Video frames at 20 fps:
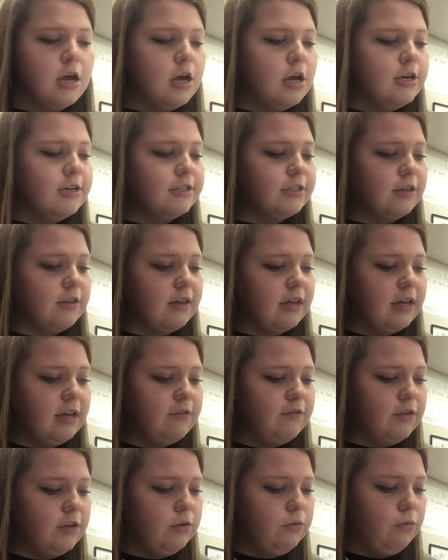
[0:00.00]
so that if
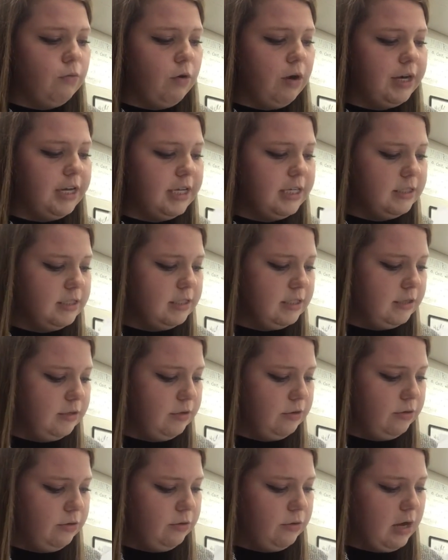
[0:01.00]
you wanted
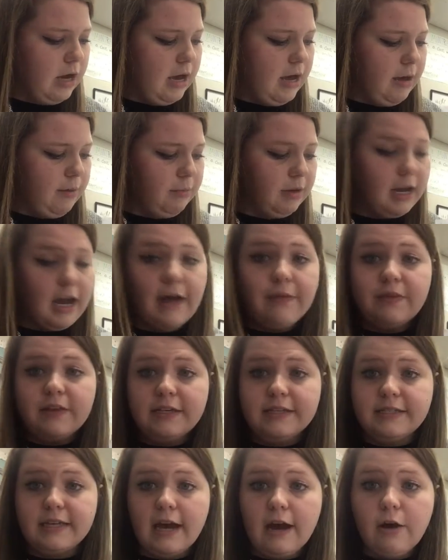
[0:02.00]
to cut
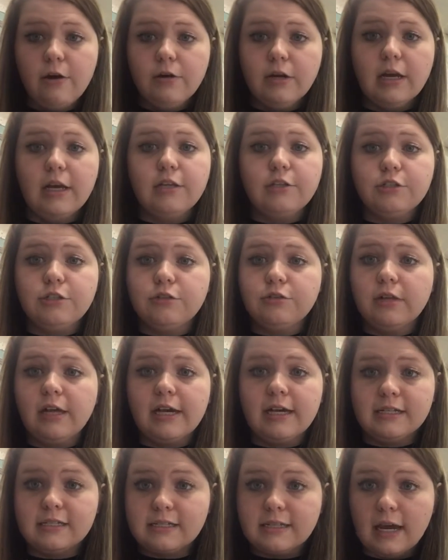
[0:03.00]
these out and do
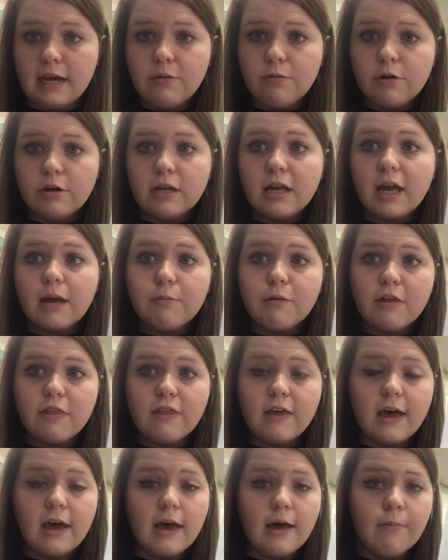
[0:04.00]
like a sight word game with
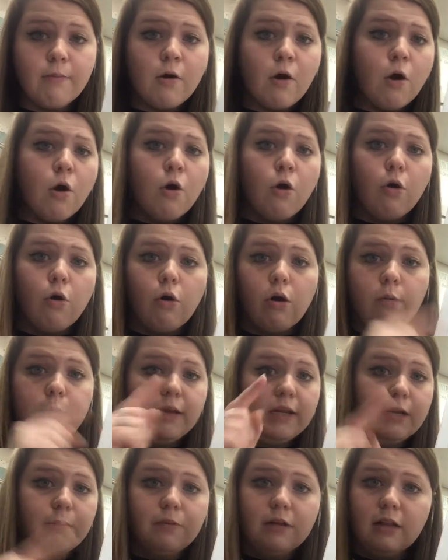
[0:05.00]
them or
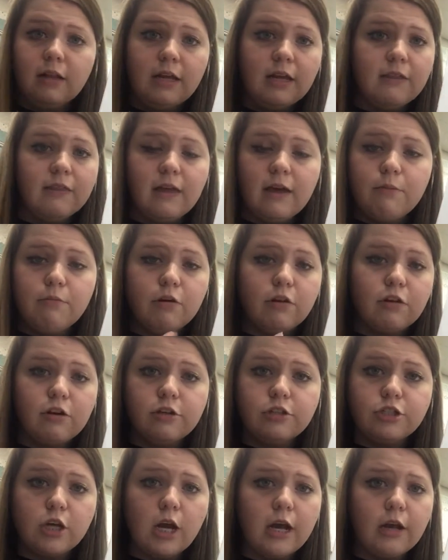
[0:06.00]
manipulate them with your
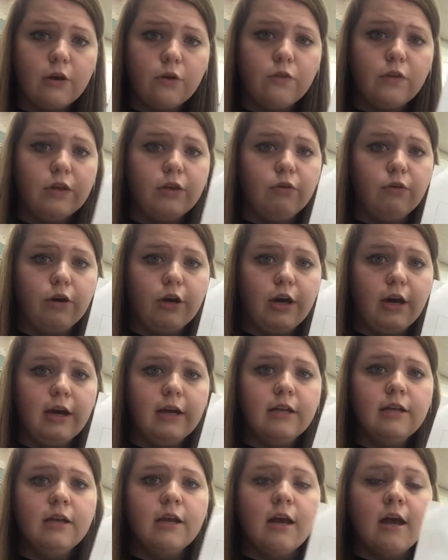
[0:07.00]
child, that you
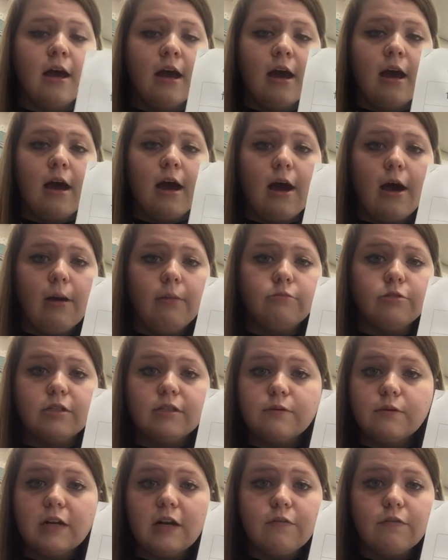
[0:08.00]
could. Just
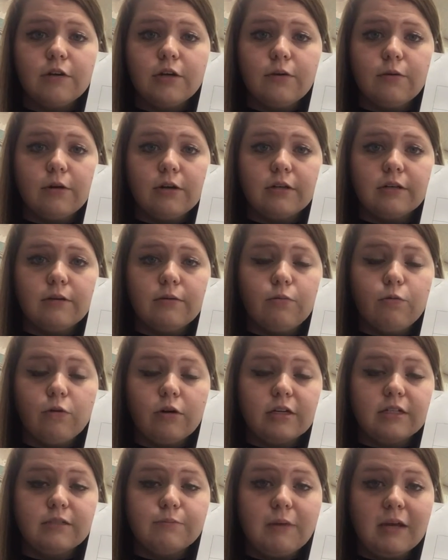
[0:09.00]
whatever
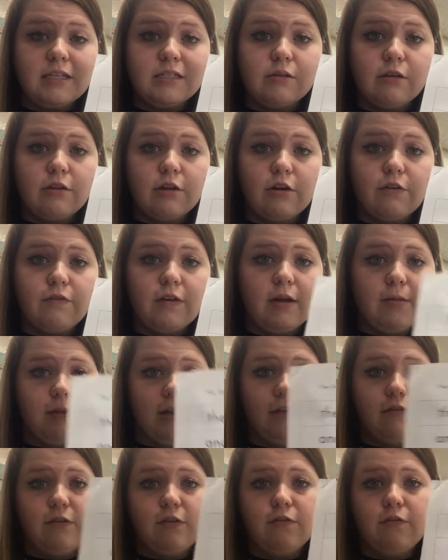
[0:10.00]
works best with your family.
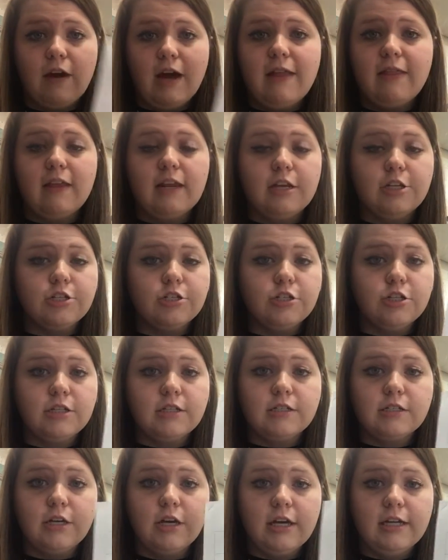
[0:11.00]
If you find that it's
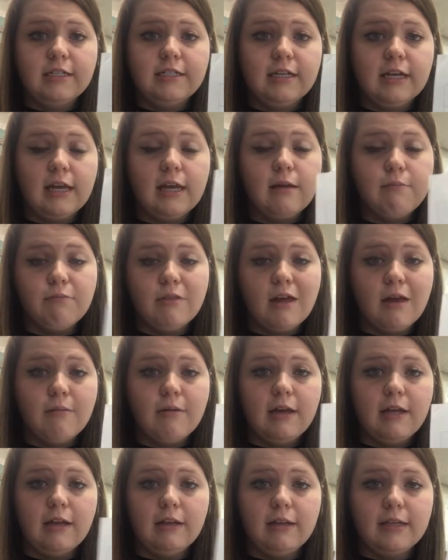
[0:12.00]
just good to keep them
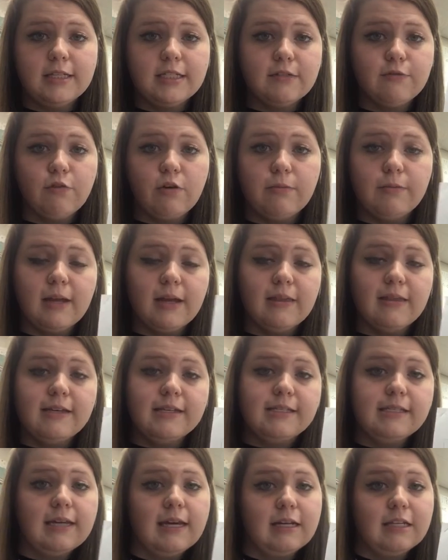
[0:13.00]
in a list form like
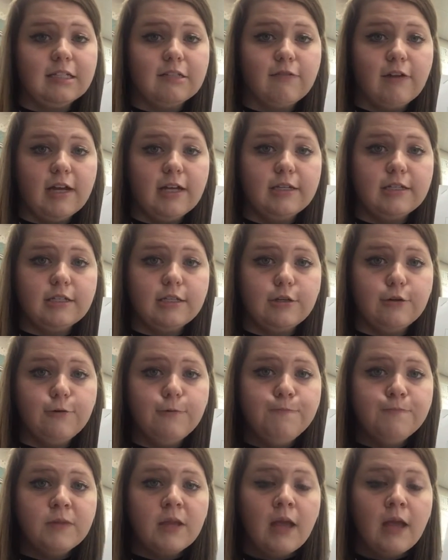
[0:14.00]
this, that is fine too.